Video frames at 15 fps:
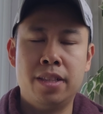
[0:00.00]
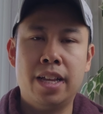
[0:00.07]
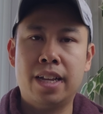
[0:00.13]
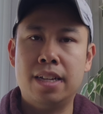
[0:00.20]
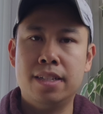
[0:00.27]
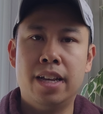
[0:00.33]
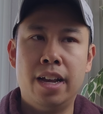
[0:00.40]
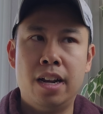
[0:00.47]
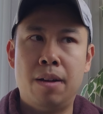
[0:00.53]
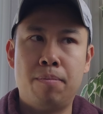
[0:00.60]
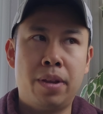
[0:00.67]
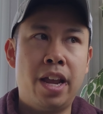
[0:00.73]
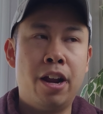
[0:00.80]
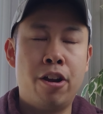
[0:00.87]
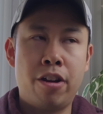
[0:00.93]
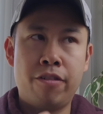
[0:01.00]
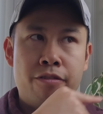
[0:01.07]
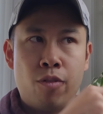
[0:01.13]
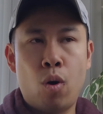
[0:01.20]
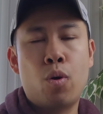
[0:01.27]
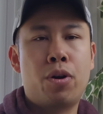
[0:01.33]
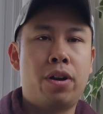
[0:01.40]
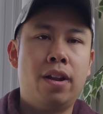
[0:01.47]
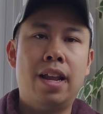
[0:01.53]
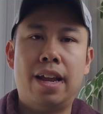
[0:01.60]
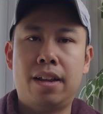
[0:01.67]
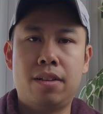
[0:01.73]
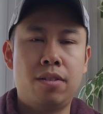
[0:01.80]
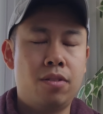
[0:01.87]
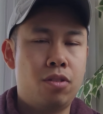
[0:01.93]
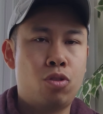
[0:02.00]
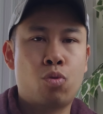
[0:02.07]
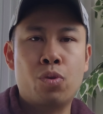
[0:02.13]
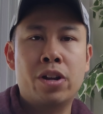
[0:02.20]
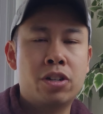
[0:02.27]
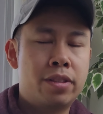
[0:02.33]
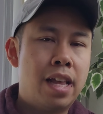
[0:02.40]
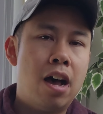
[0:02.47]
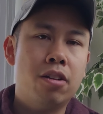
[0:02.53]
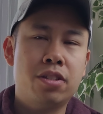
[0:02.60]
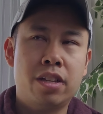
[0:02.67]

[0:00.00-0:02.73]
Like I said, I'm carrying forward $300,000,